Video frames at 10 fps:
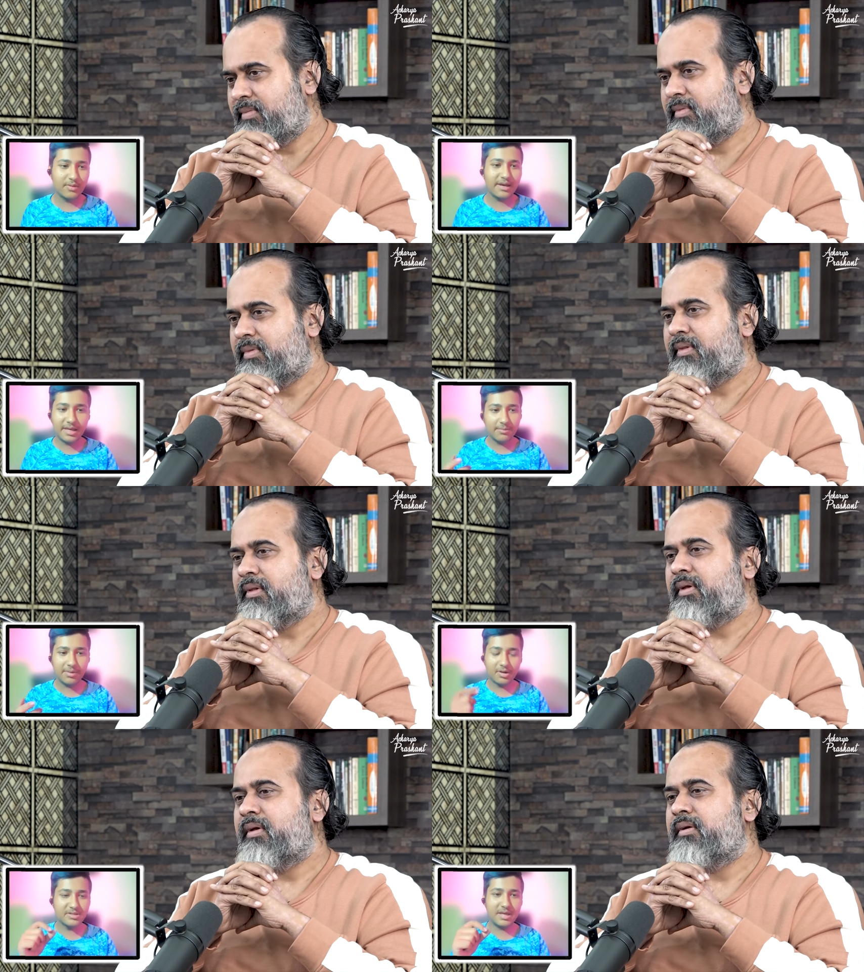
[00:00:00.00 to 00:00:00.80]
Speaker 1: Again,
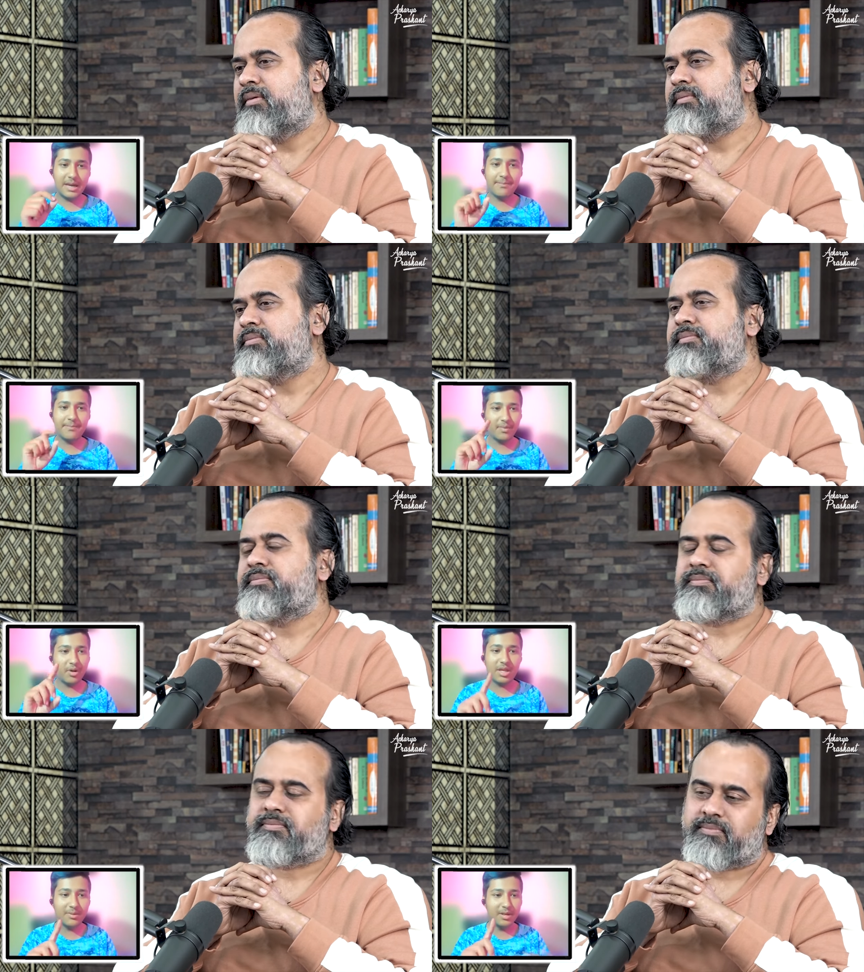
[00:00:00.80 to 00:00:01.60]
because I'm
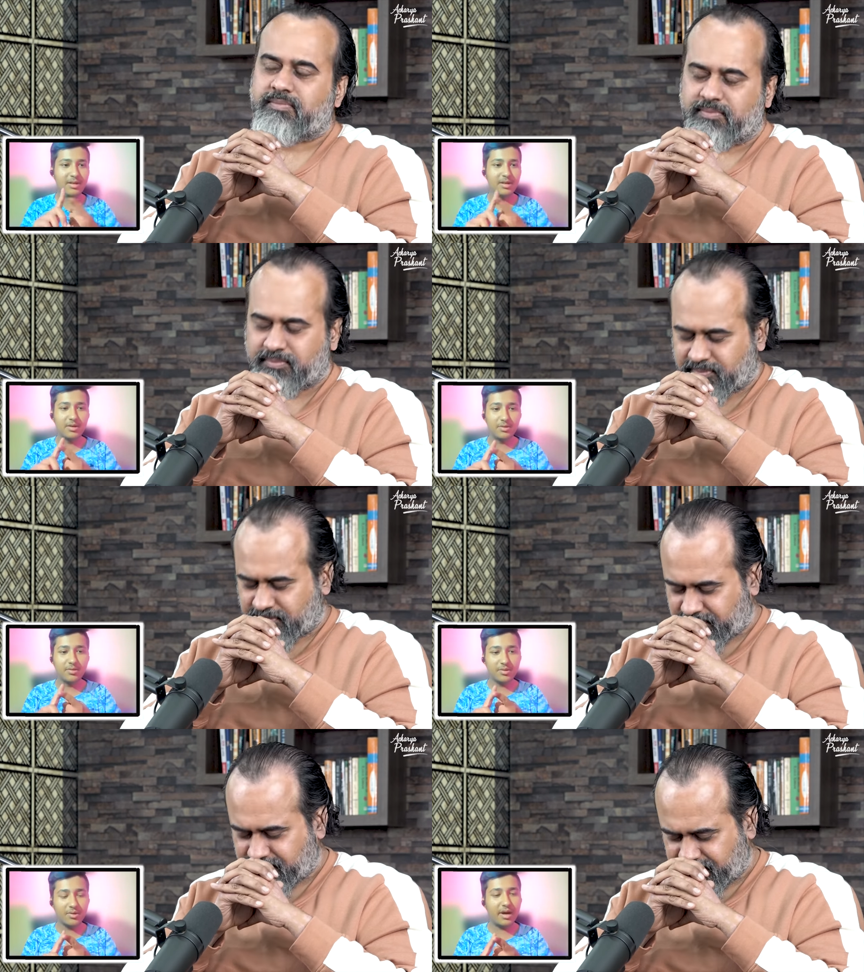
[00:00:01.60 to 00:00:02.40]
not able
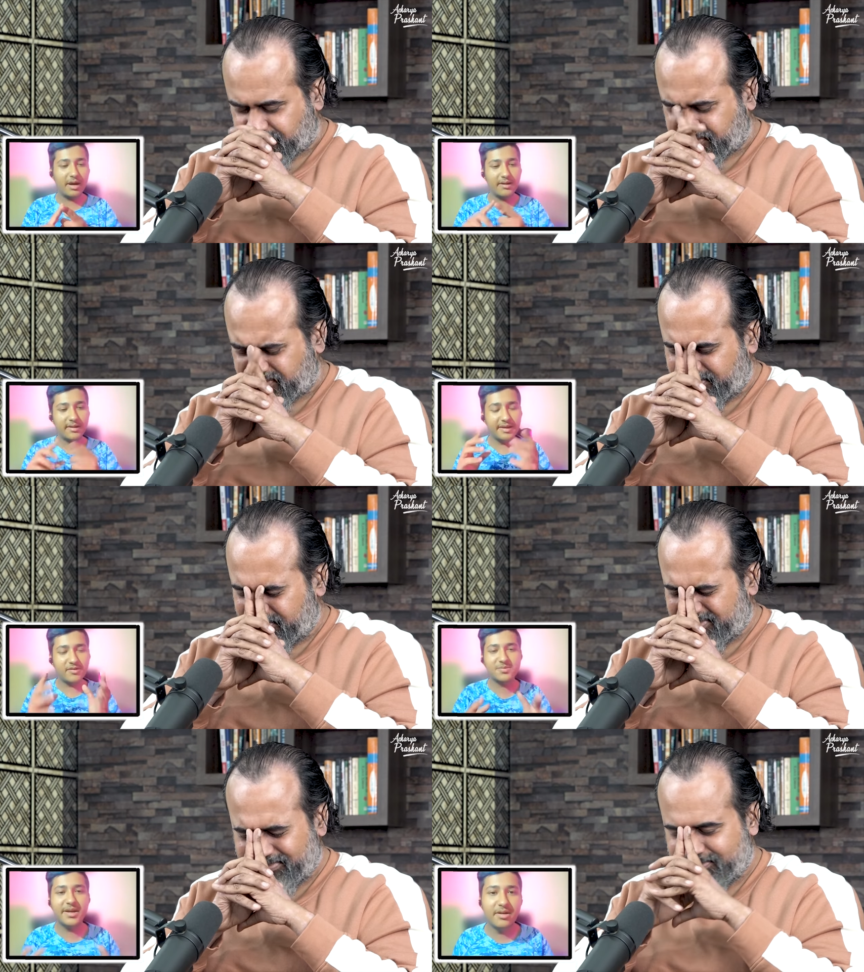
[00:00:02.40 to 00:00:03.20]
to, you know, it
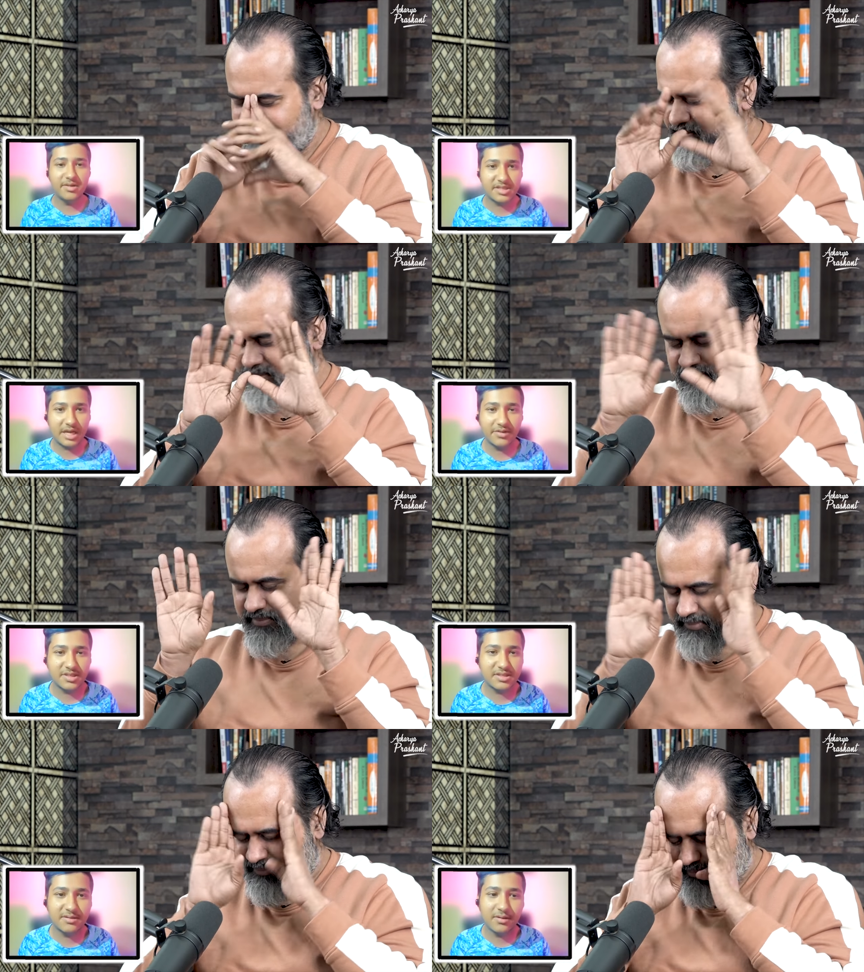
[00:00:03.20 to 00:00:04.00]
was my interest. I
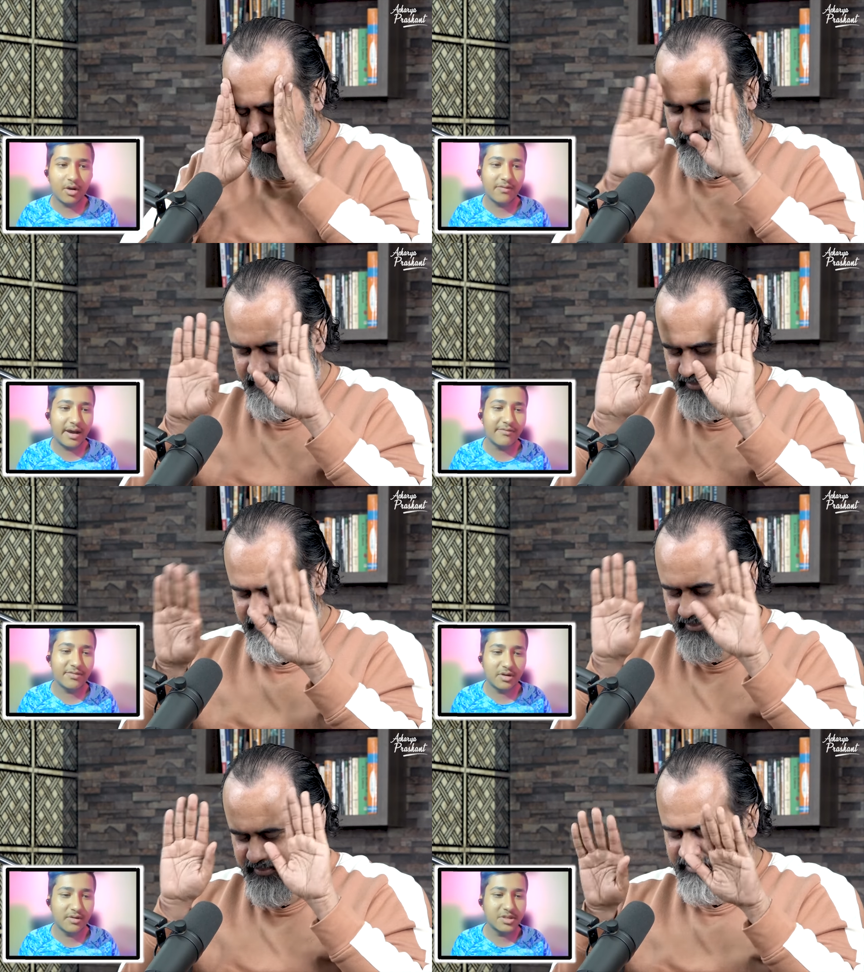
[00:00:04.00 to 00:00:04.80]
was just not, I
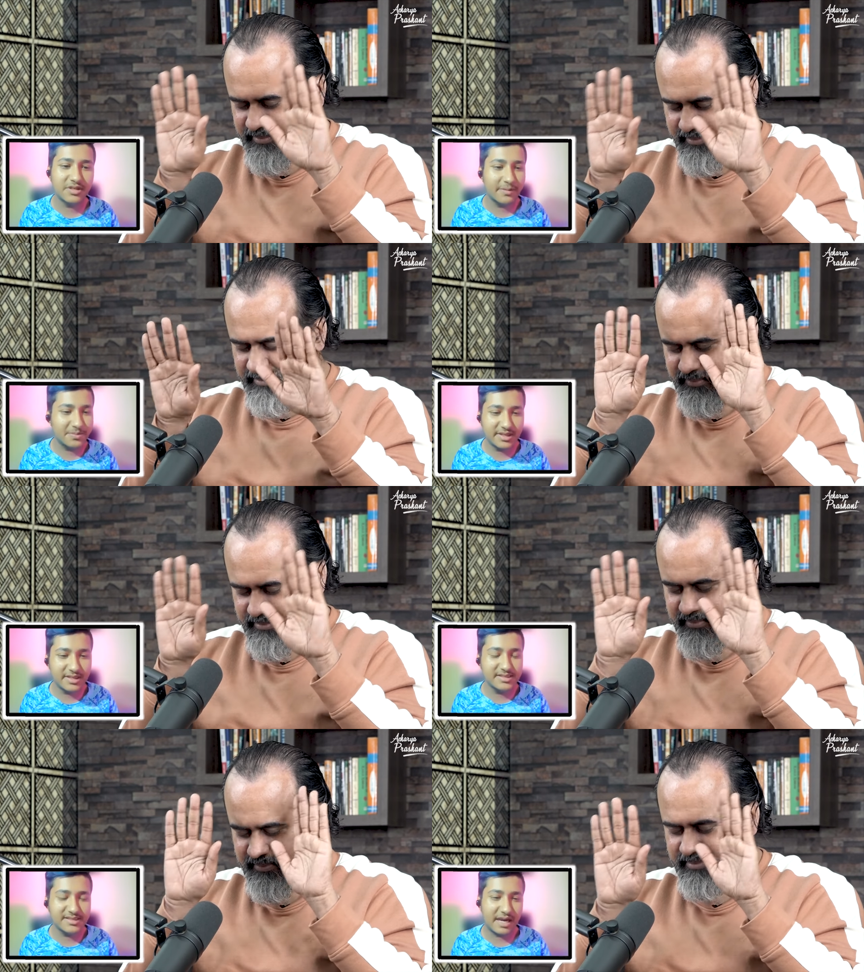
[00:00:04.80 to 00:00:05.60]
was not watching web
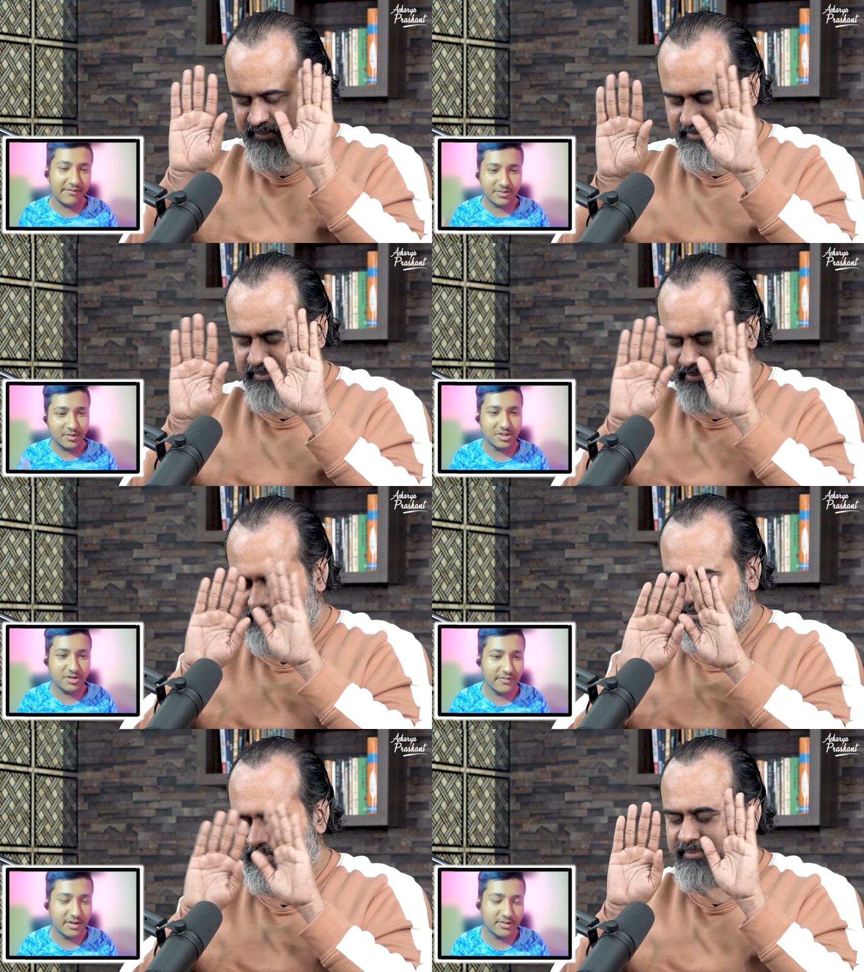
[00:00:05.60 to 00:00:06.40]
series. I was watching
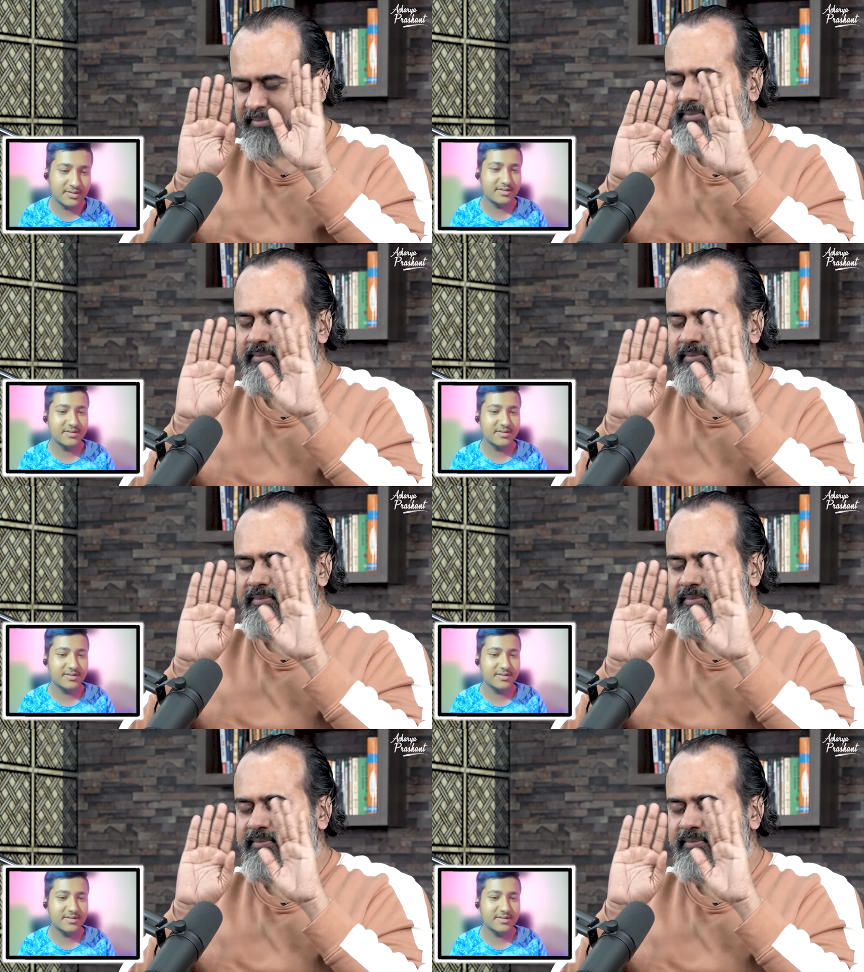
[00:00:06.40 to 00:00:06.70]
your videos.